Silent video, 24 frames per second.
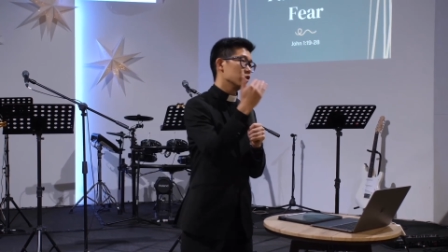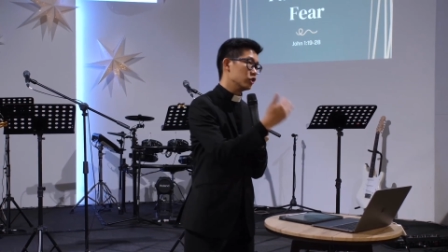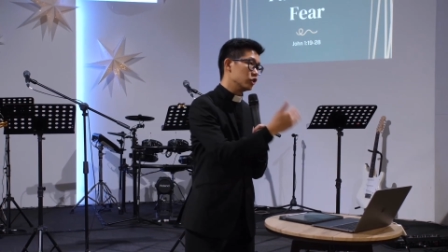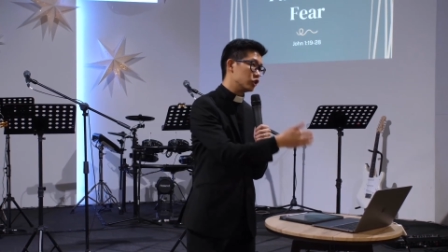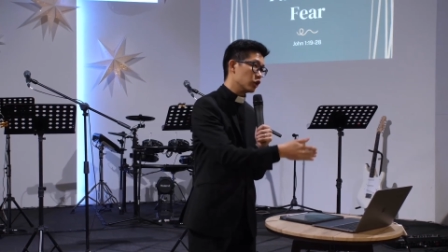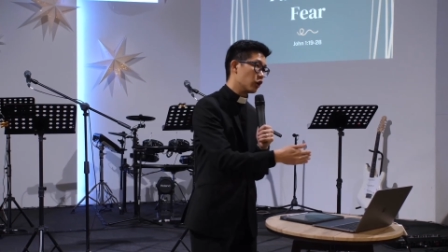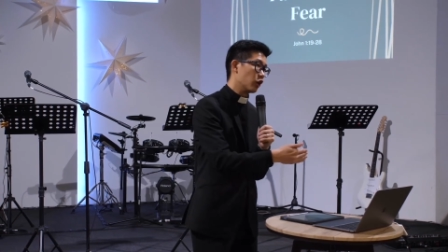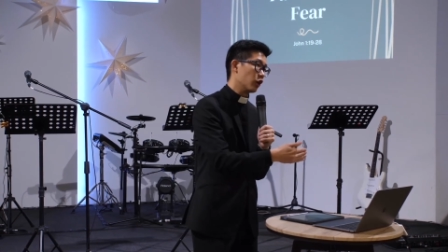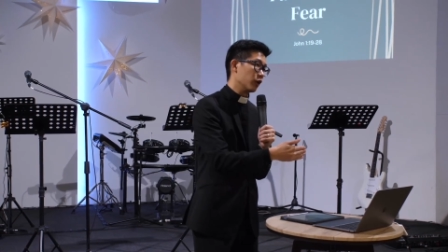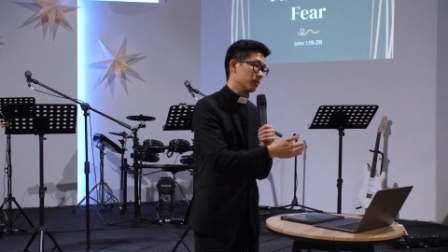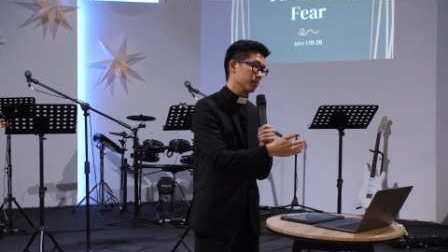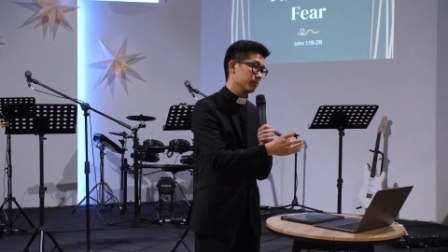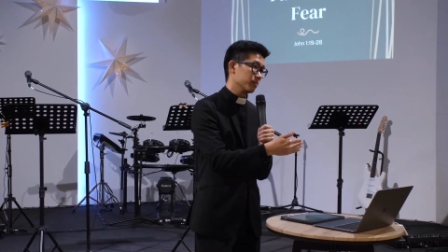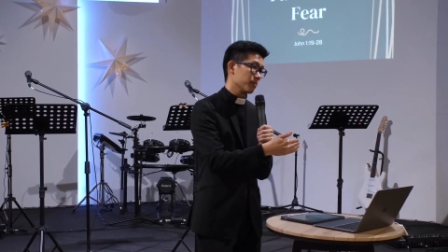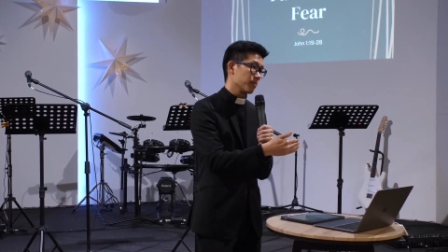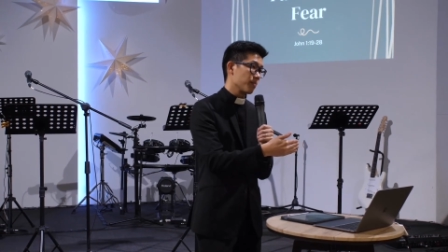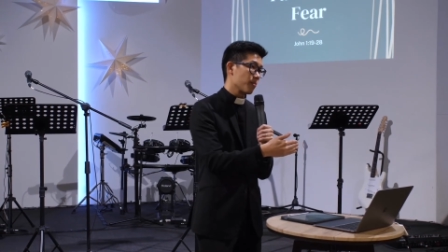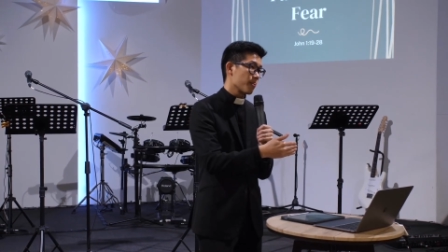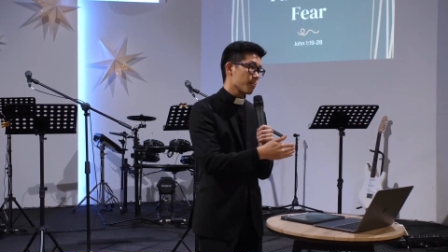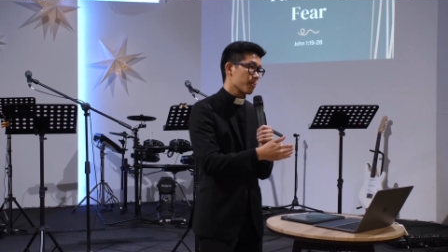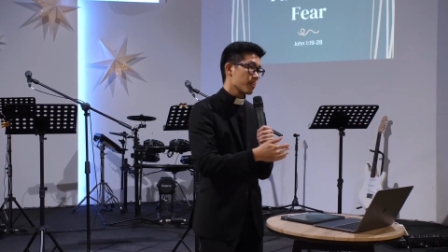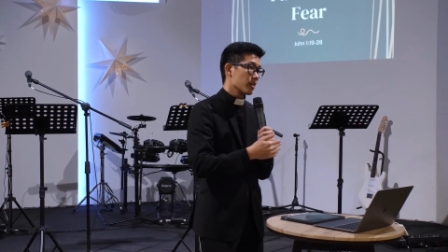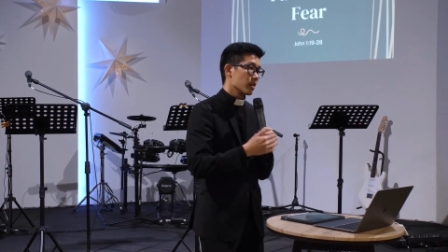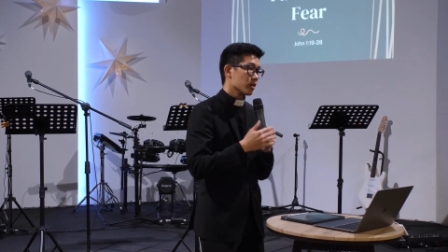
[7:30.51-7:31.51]
John.
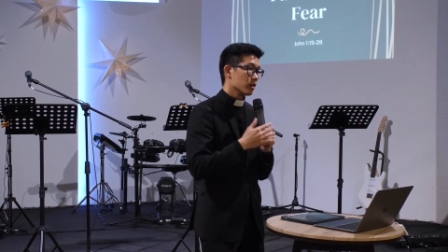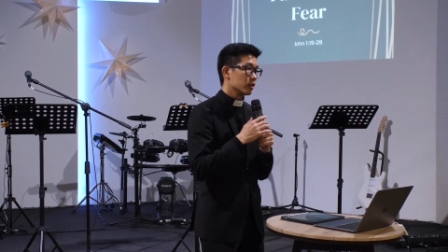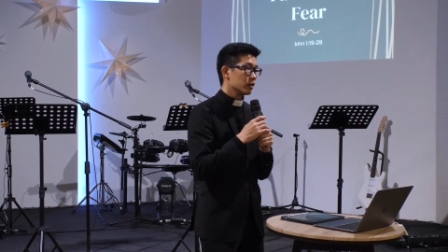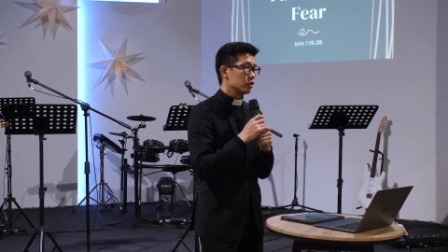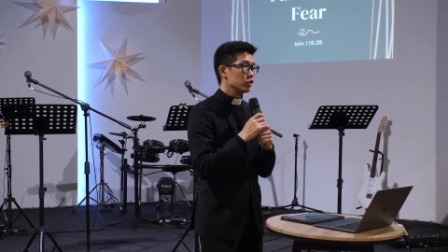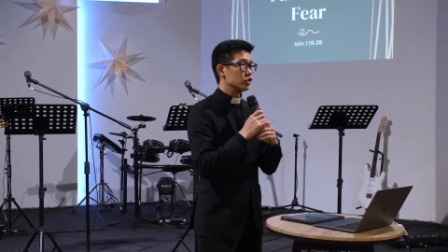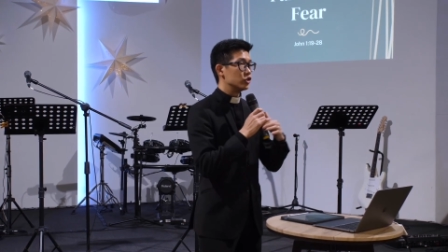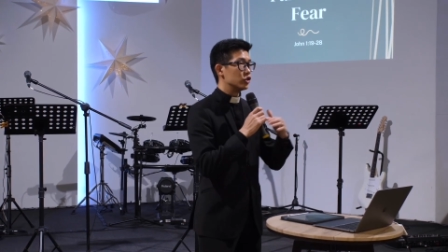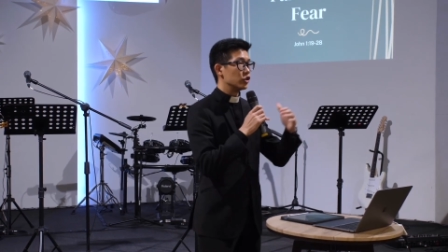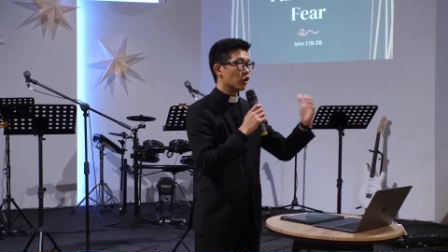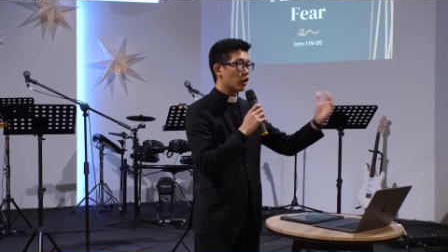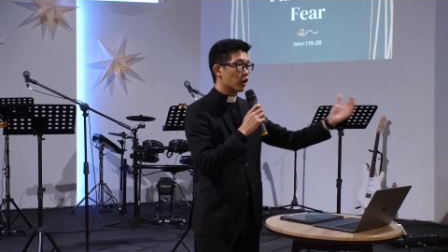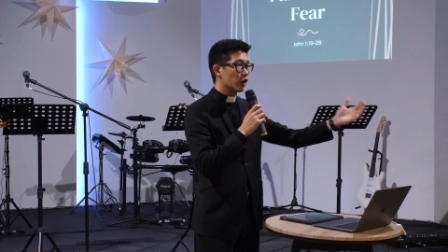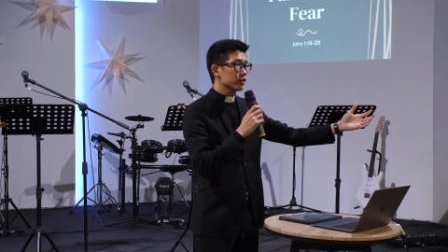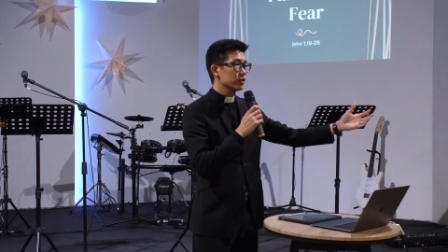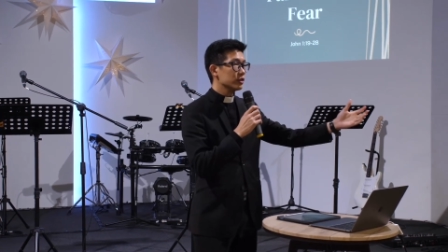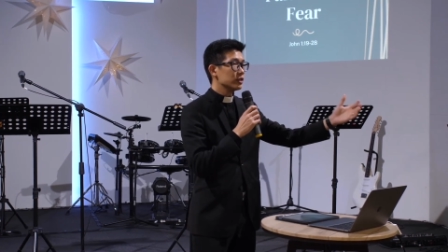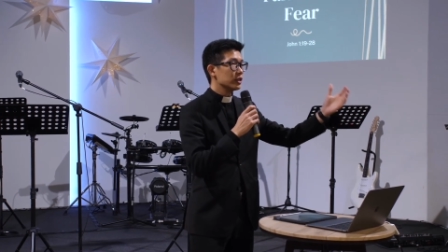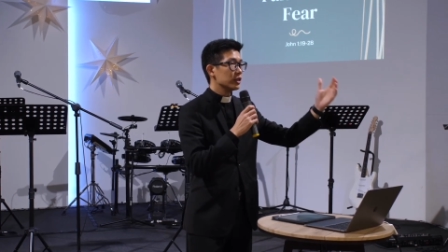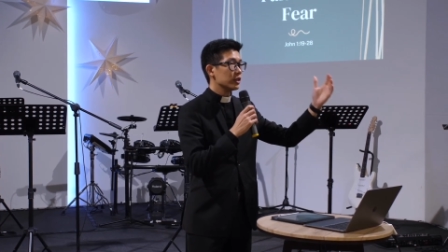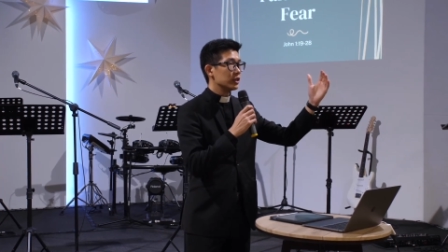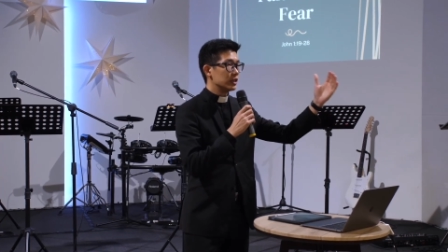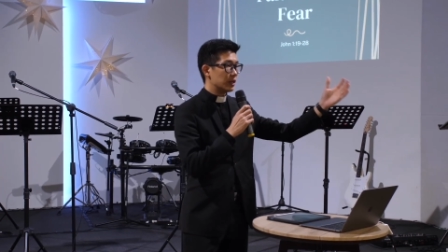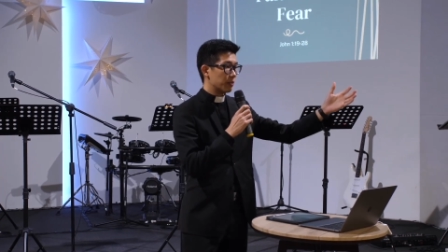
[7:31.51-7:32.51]

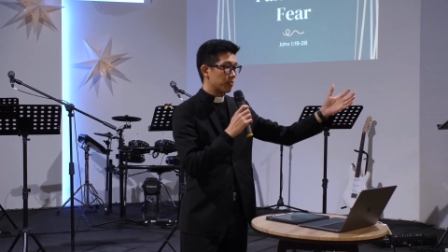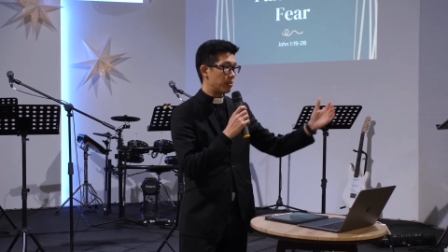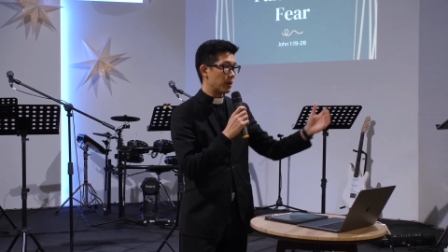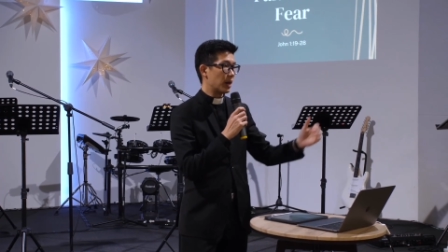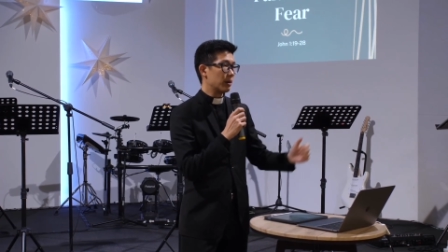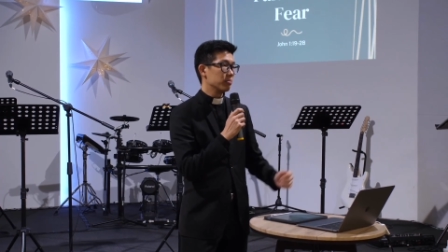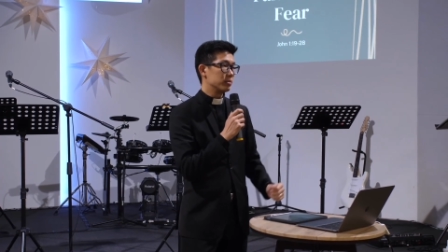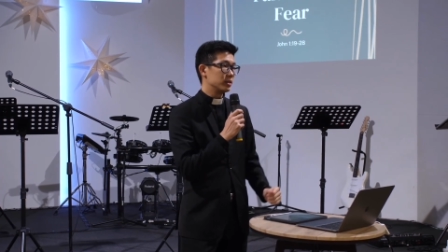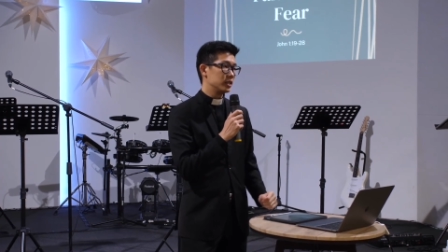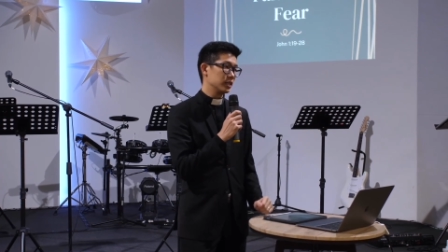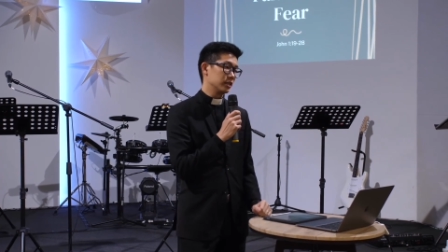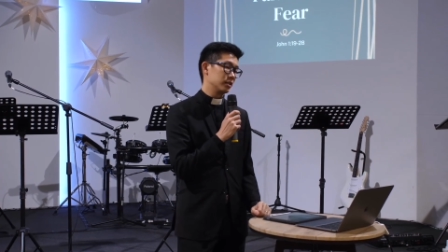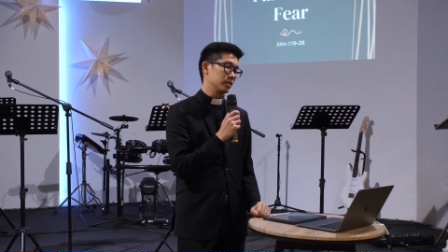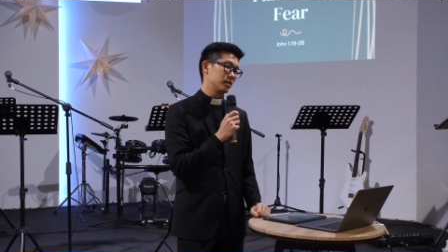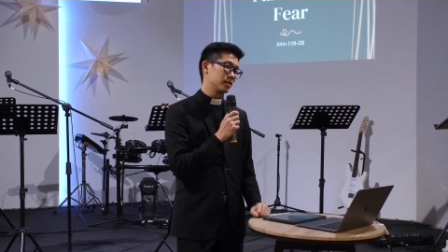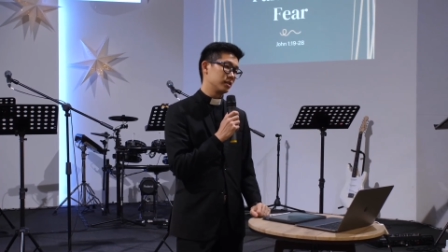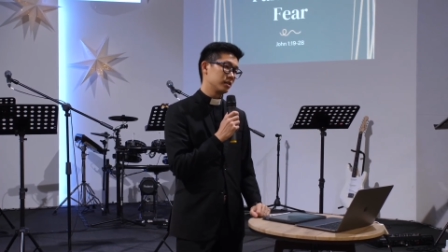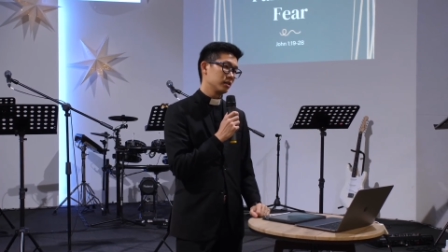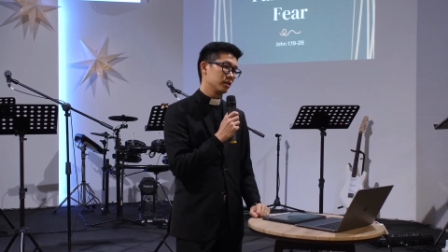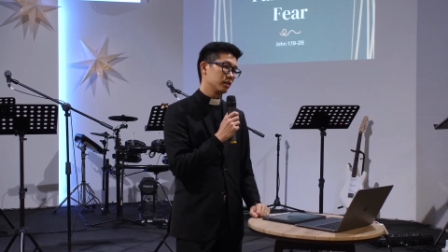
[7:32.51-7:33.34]
John the Baptist.